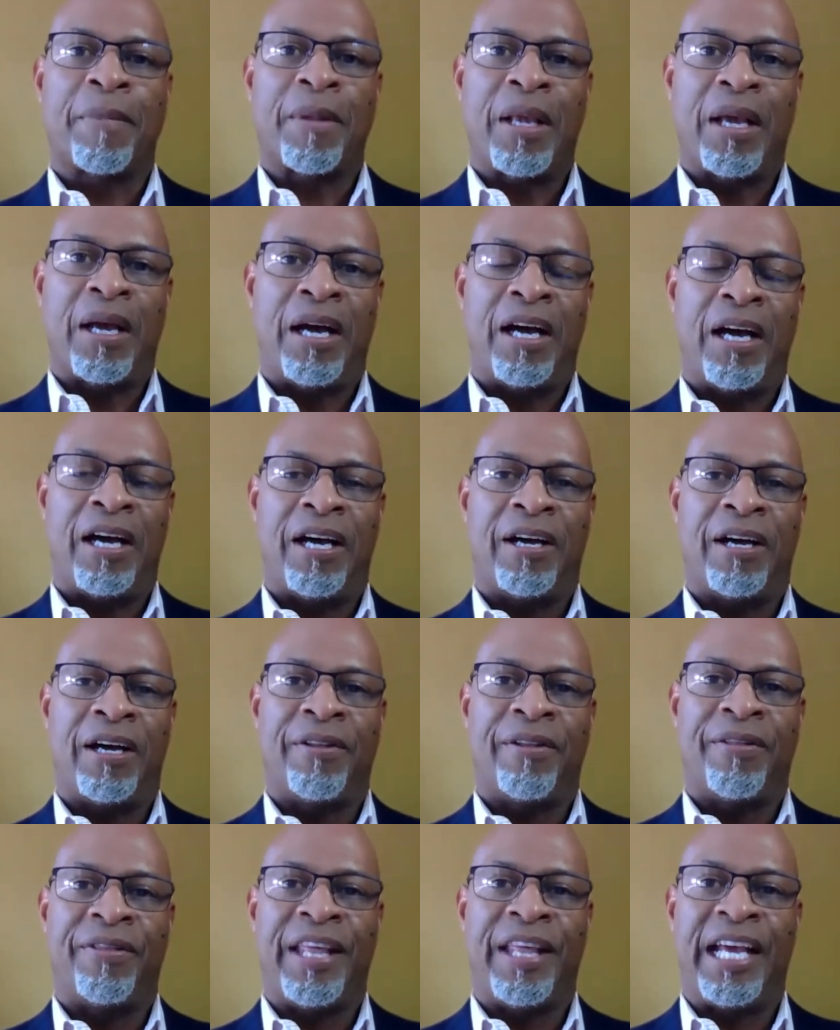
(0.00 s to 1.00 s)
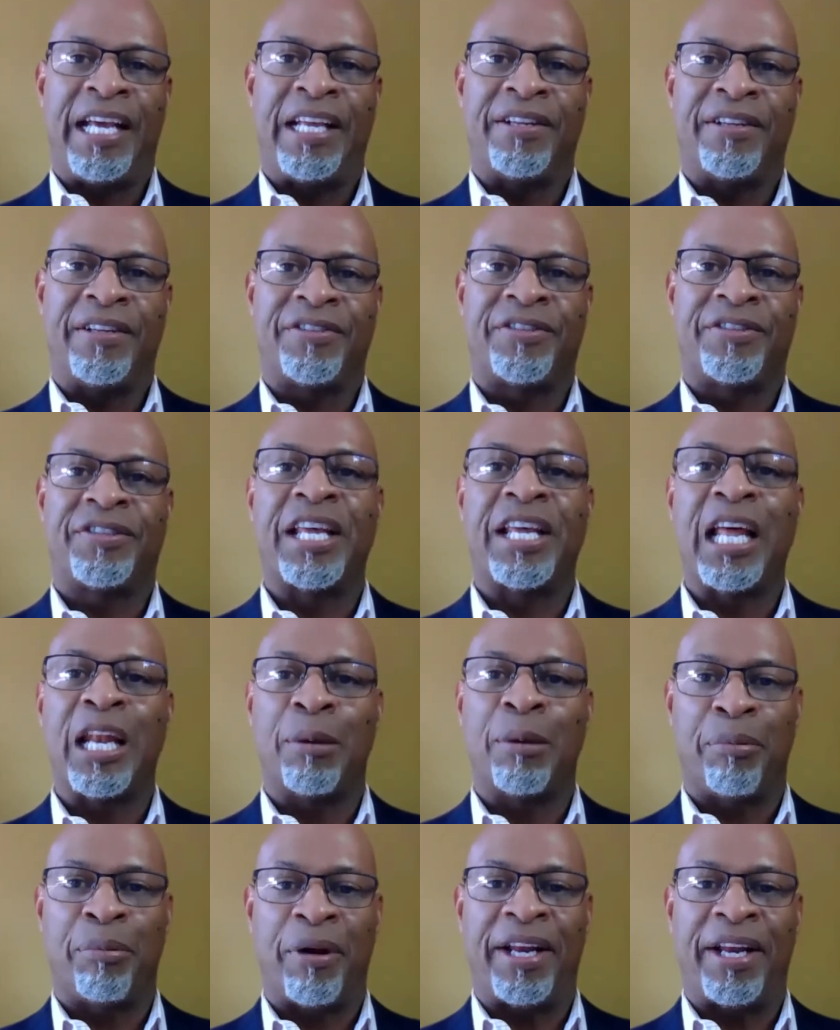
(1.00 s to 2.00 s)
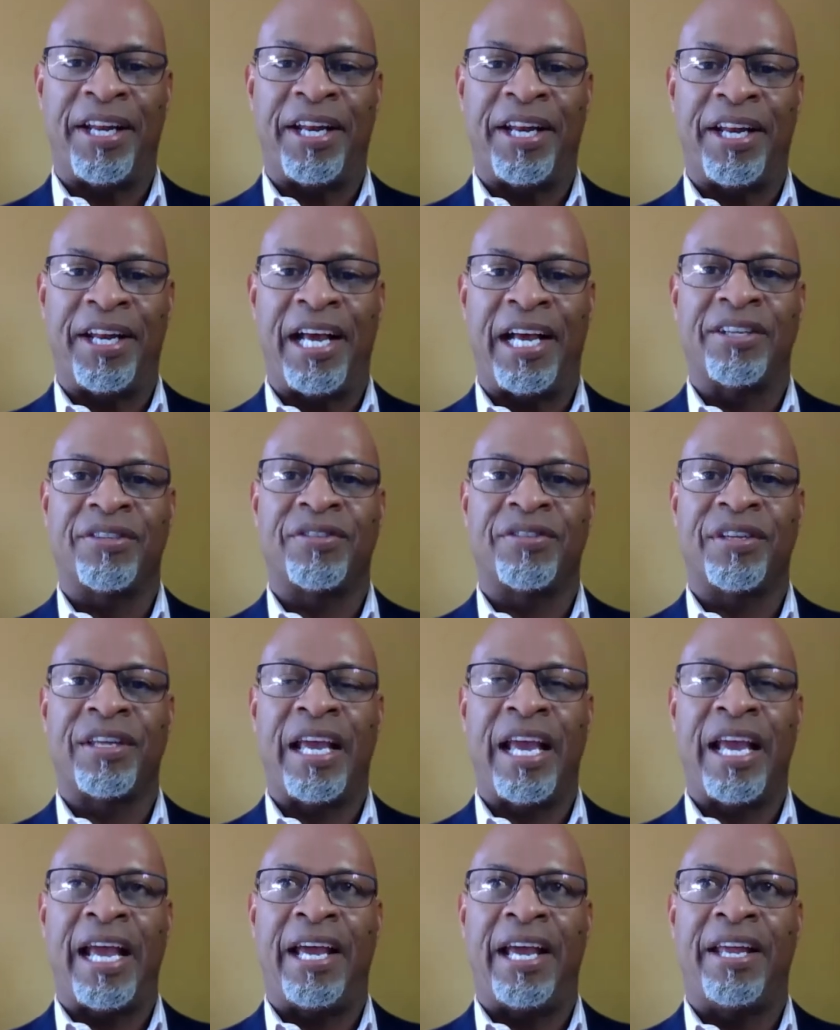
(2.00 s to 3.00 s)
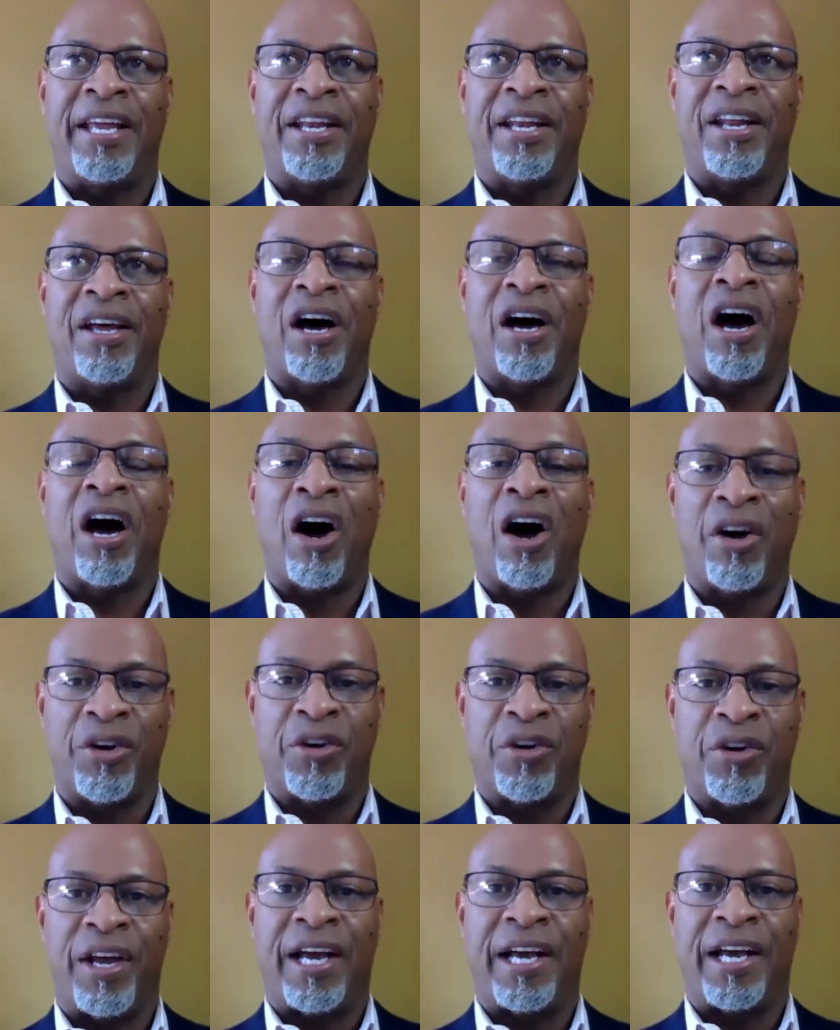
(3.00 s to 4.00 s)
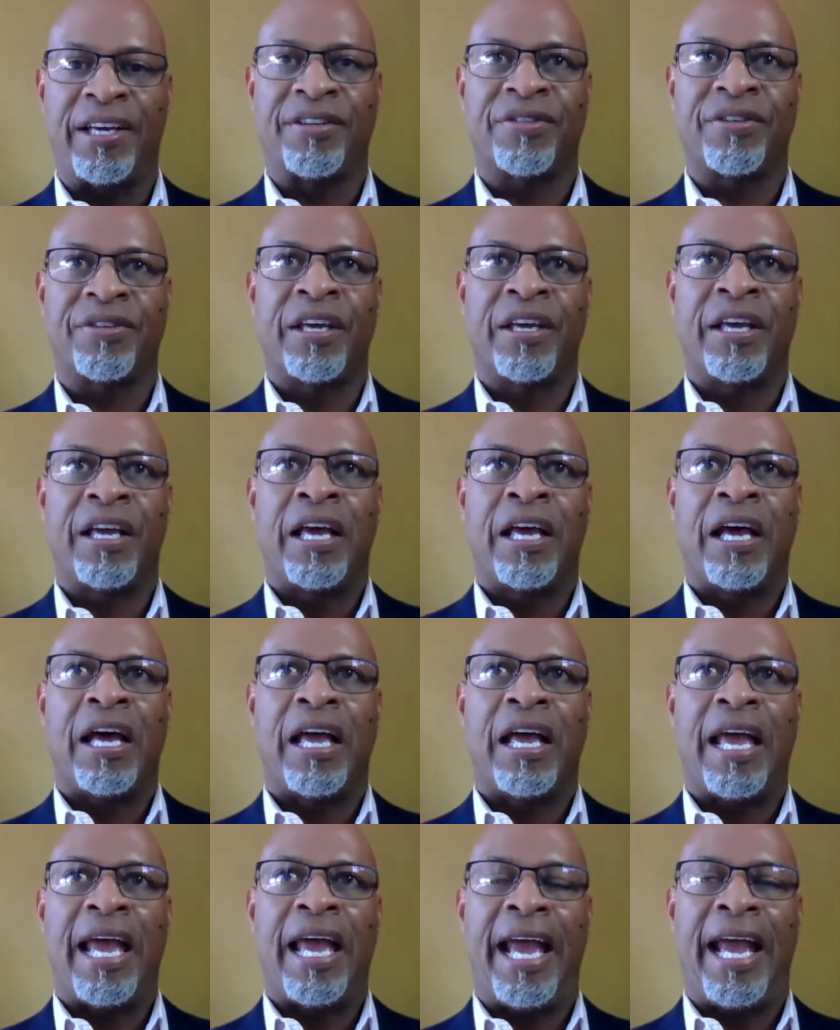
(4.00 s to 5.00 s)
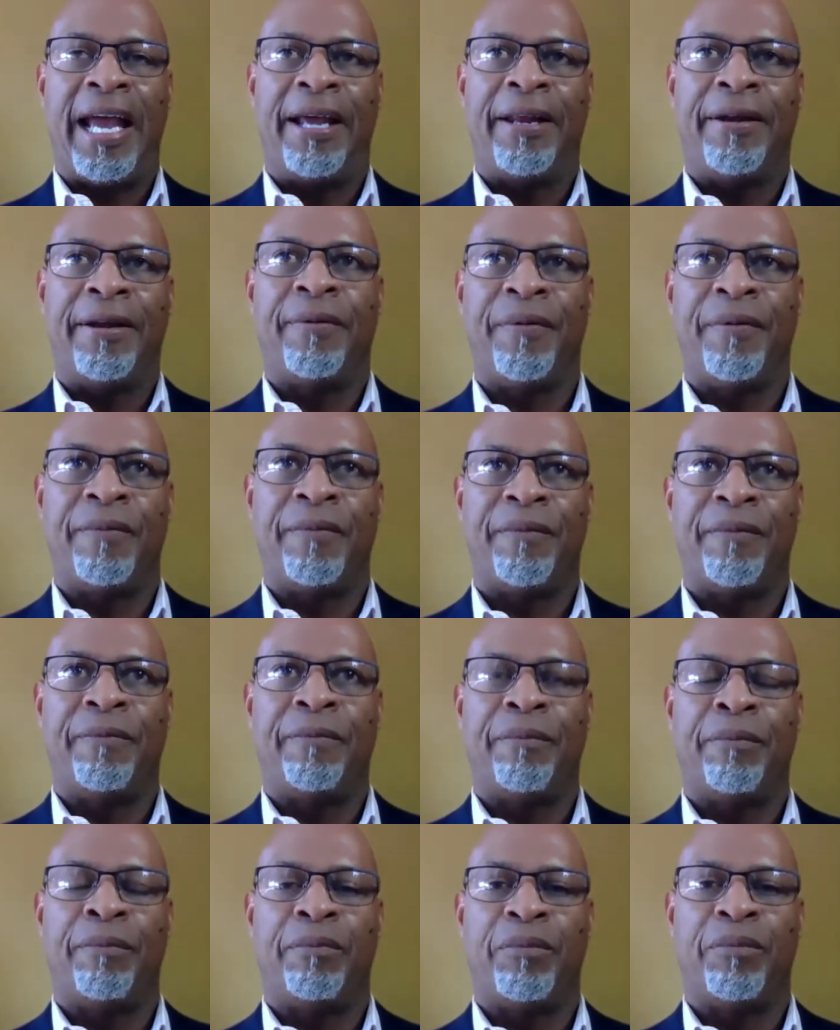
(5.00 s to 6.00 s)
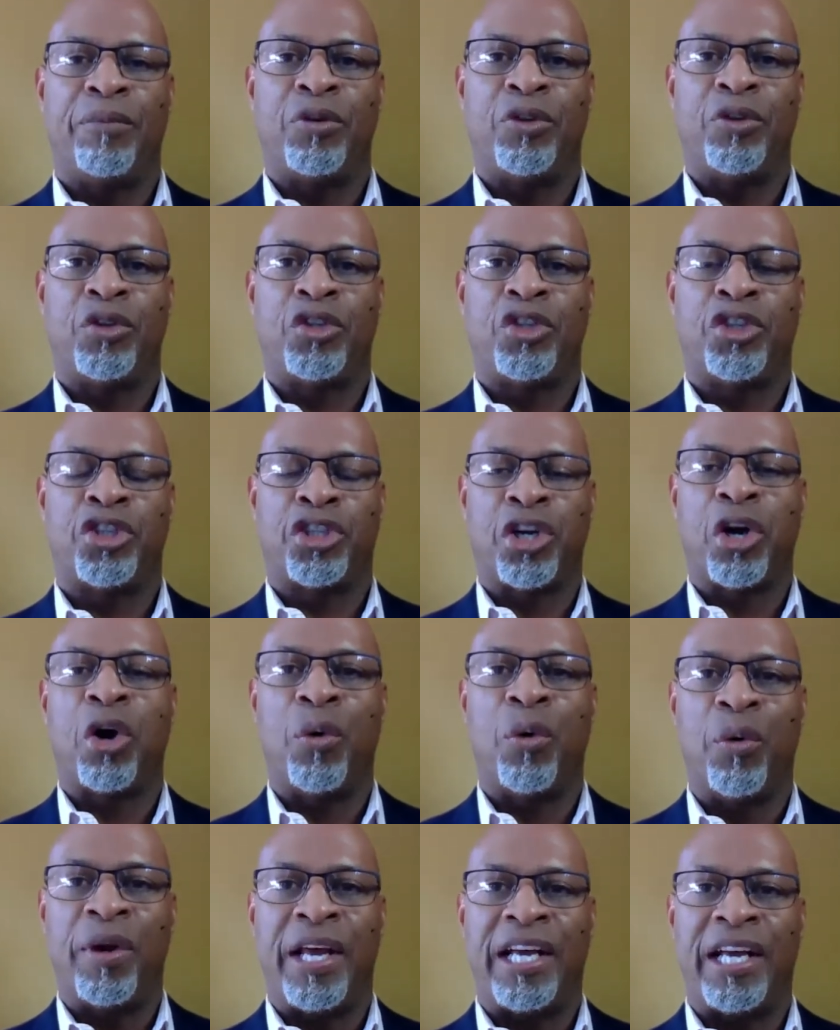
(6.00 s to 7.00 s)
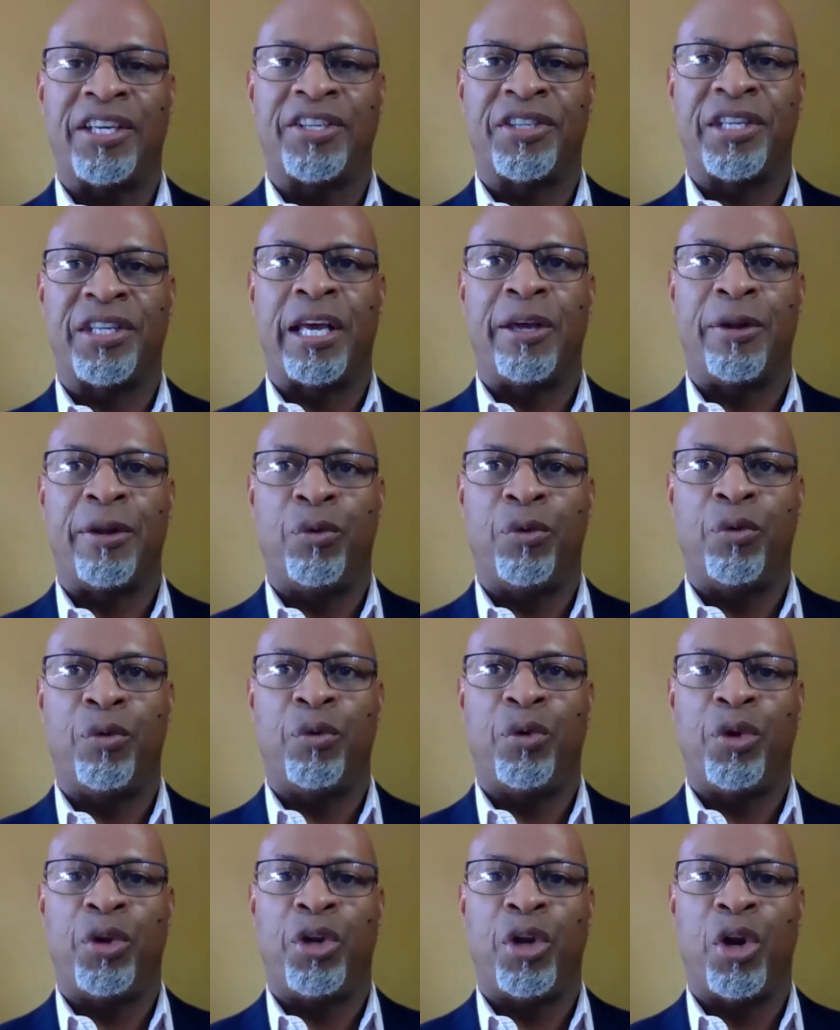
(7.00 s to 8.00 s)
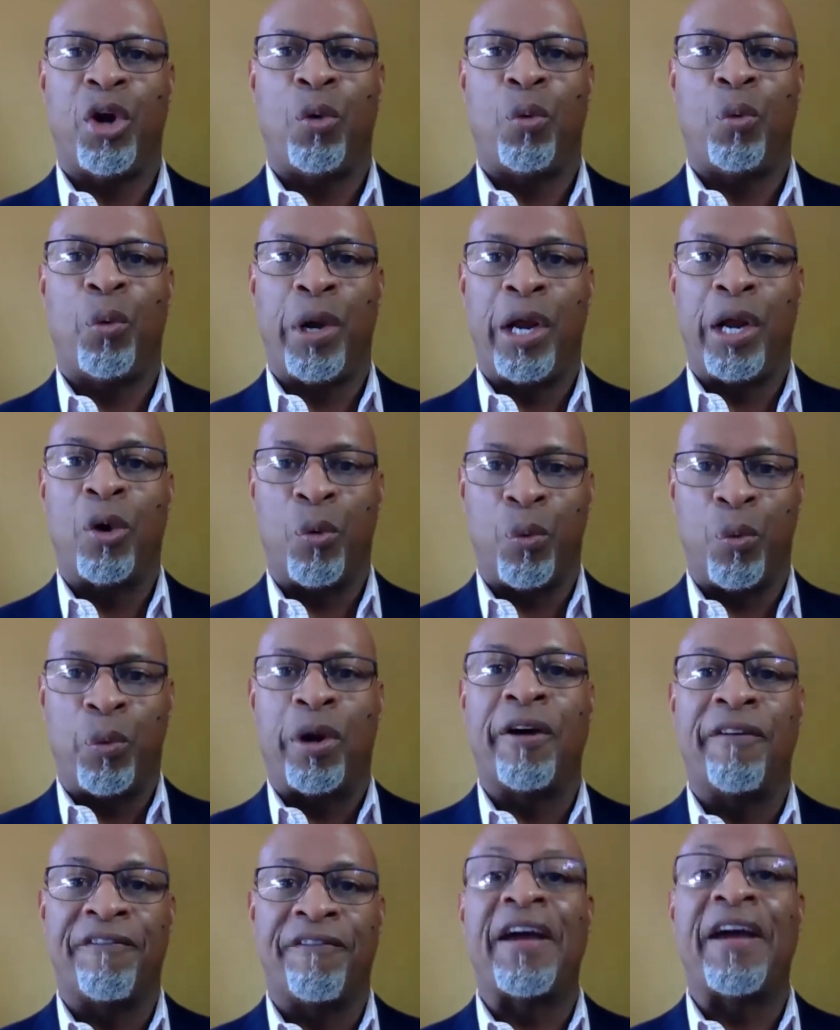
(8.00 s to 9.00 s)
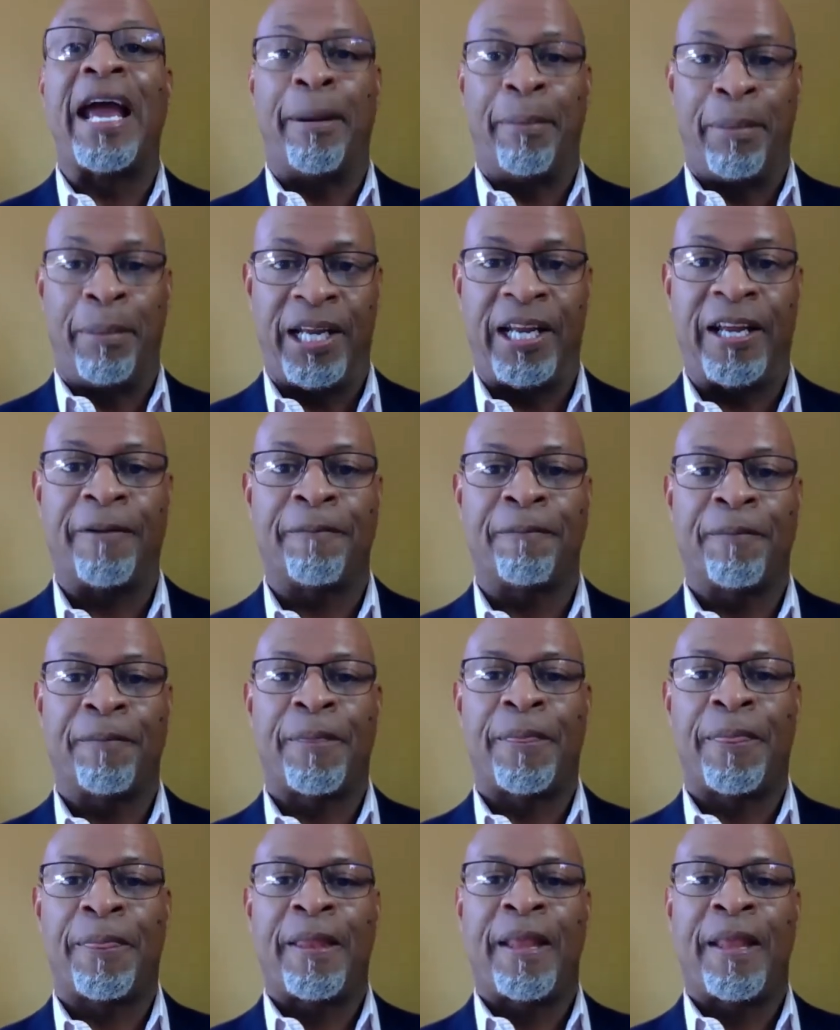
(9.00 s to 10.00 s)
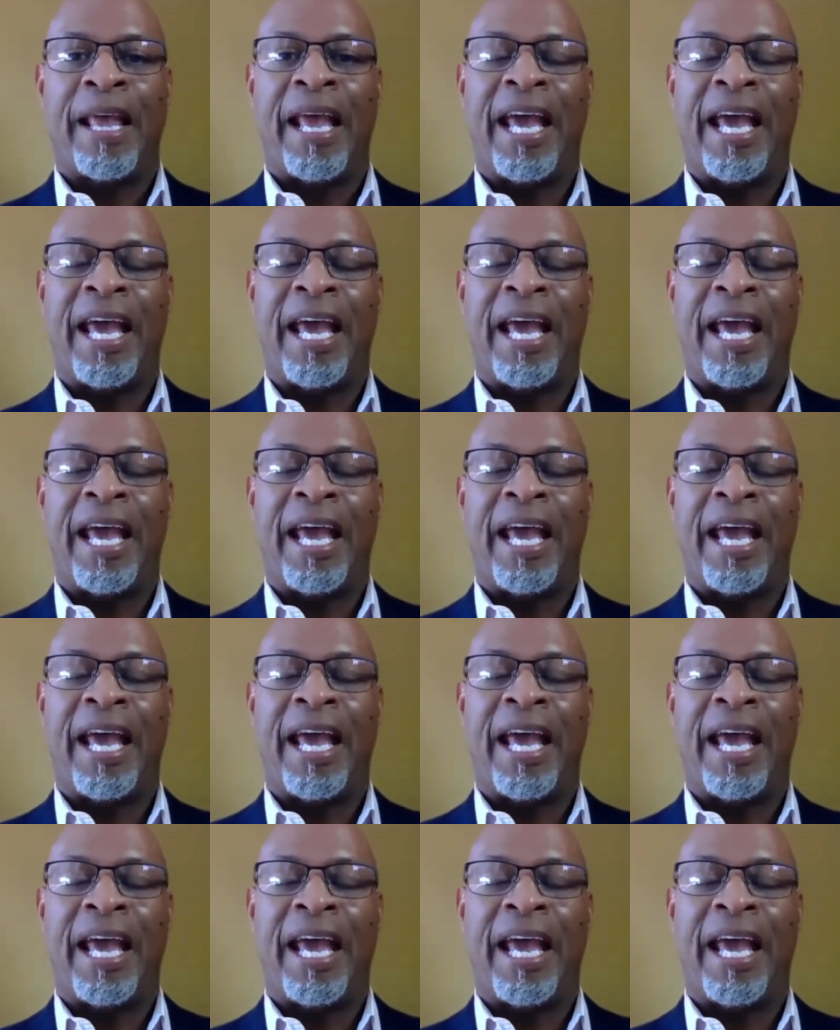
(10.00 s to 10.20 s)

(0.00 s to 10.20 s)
uh, that celebrated us and honored us and showed us that, you know, we're, we're family. Mm-hmm.